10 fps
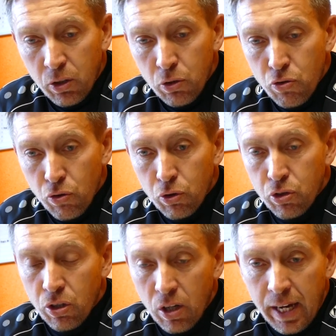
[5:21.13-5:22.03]
a good draw
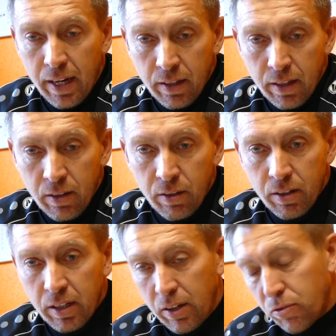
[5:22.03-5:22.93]
tonight and
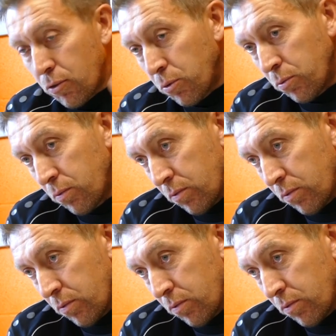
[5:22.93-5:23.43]
get through